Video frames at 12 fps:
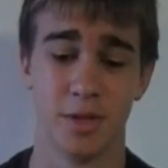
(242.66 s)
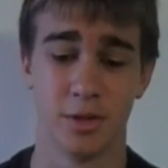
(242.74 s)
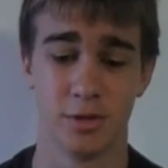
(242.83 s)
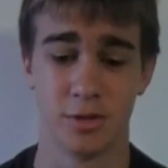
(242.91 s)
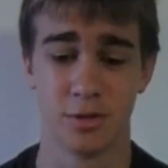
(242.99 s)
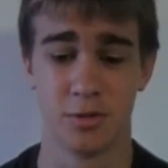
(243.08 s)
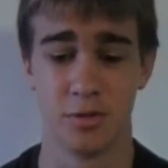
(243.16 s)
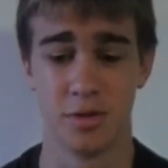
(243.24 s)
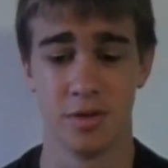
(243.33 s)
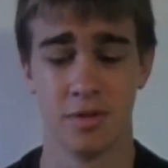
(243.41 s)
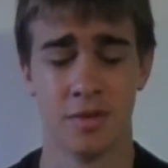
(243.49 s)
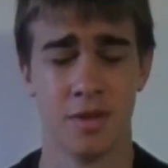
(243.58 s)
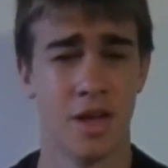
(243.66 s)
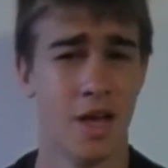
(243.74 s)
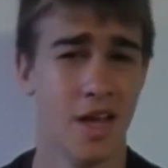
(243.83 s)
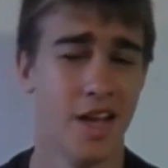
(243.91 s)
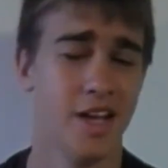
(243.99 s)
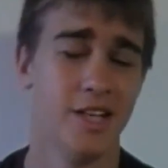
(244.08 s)
middle school.
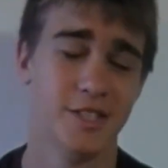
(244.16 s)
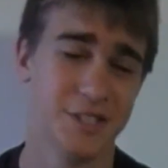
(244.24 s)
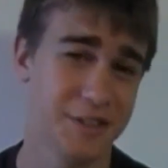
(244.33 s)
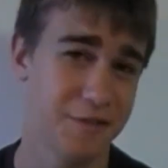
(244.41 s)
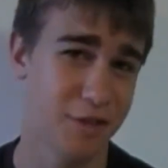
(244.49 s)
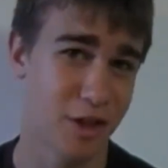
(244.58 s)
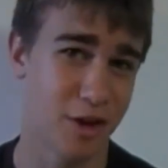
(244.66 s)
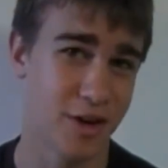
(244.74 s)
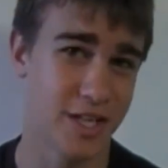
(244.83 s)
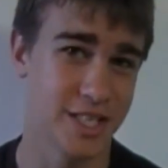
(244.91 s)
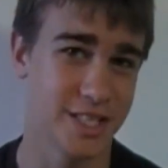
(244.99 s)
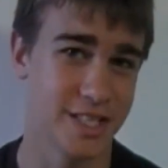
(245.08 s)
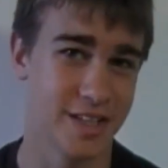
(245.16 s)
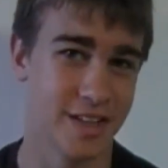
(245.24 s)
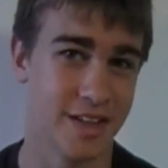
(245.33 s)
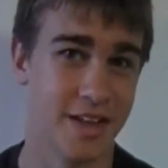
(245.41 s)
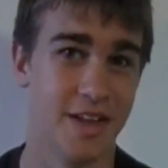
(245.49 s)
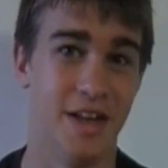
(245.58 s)
She flourished,
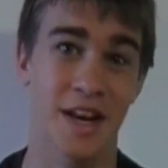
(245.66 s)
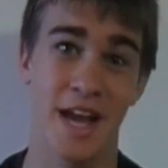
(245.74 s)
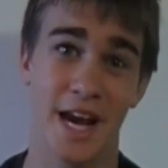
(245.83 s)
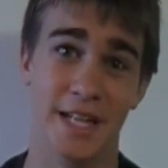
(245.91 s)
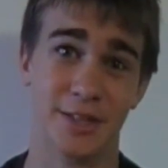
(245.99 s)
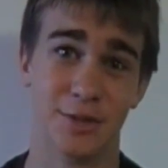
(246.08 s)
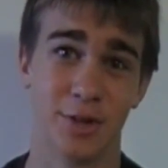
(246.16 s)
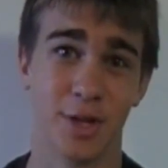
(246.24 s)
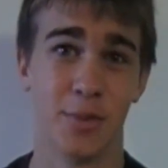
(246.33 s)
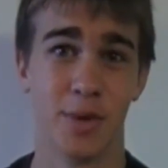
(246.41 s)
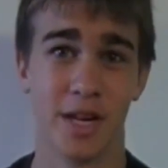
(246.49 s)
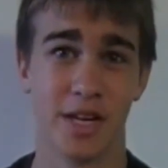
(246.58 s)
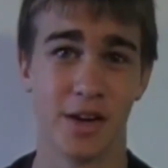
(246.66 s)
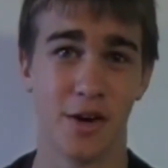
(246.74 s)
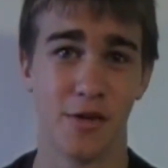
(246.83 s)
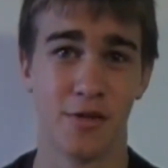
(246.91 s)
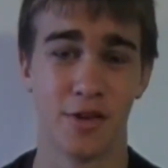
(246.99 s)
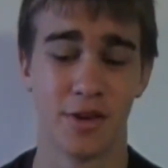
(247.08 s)
naturally winning
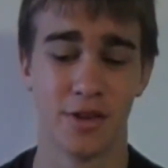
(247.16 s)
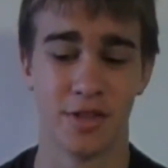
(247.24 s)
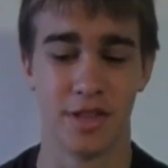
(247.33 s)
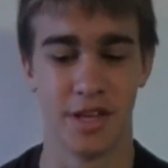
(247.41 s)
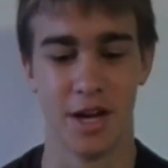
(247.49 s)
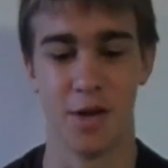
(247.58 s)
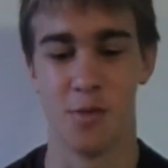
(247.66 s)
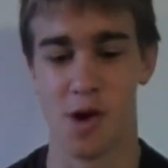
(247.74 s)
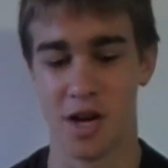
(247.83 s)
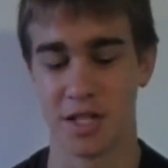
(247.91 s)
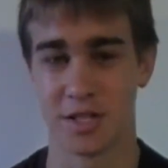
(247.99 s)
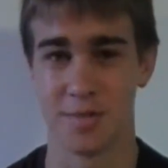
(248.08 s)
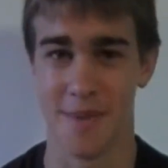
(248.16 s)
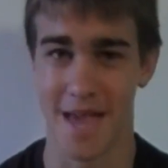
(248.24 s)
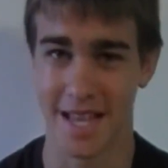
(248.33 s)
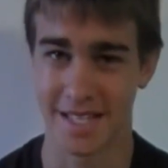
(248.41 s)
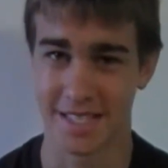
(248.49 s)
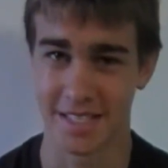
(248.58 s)
over the unwashed
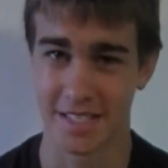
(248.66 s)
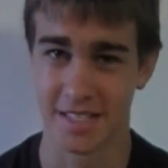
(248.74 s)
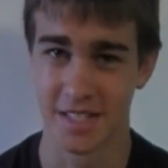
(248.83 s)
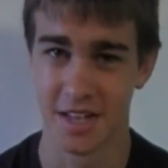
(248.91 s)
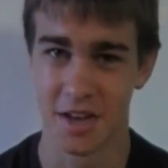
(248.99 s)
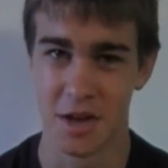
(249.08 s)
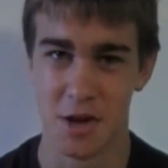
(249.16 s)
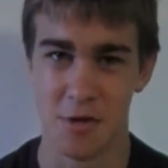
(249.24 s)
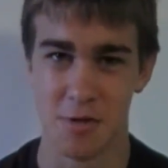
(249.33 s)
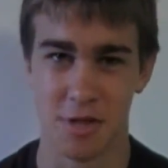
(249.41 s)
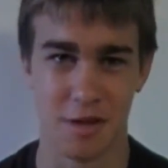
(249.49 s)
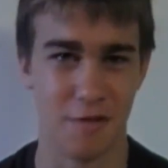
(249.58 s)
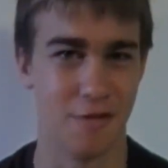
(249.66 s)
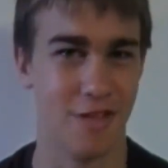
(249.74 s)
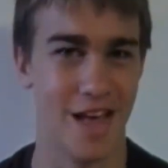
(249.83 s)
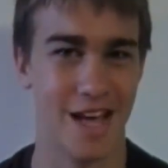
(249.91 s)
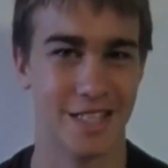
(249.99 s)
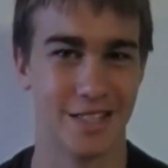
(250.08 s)
masses with a
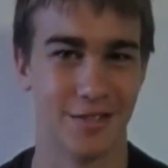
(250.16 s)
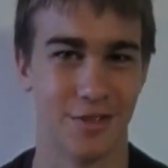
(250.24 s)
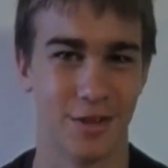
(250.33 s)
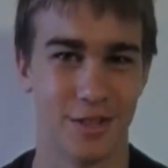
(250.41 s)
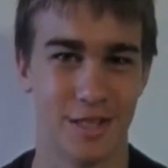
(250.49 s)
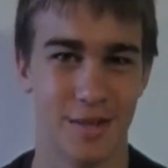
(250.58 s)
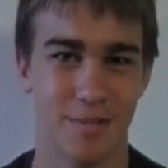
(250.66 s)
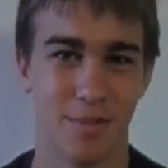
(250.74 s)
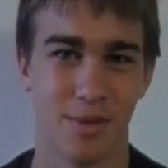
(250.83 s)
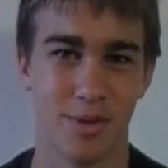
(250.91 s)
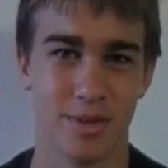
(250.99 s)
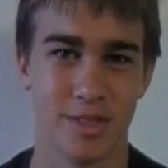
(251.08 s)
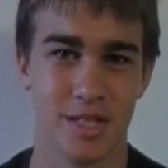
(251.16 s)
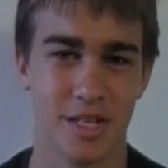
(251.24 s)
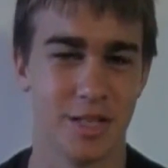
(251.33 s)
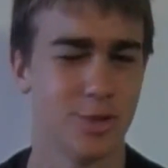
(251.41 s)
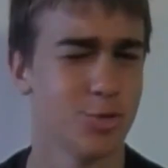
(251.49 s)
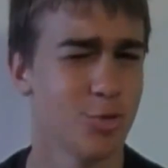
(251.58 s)
flash of her dimples and
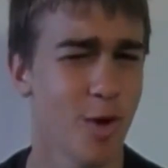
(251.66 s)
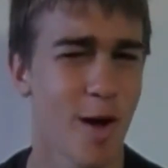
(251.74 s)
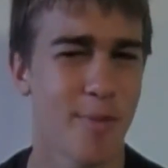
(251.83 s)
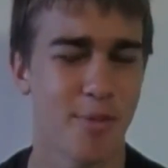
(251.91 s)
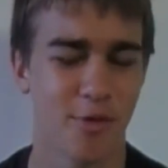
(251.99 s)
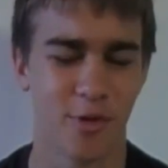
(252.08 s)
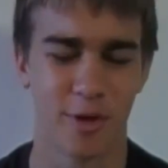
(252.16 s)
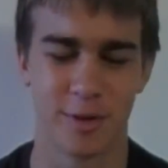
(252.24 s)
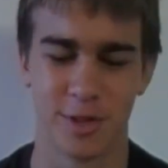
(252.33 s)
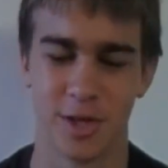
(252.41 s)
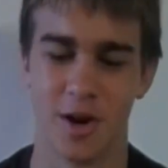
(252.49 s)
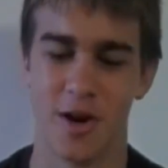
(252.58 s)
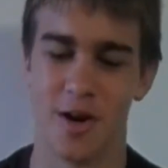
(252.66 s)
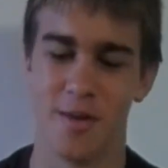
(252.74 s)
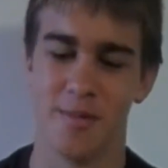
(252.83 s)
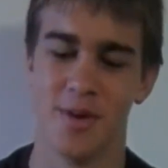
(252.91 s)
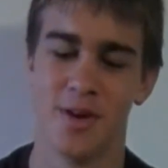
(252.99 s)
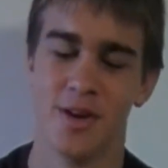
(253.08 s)
a drop of her
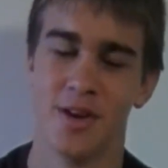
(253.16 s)
charm.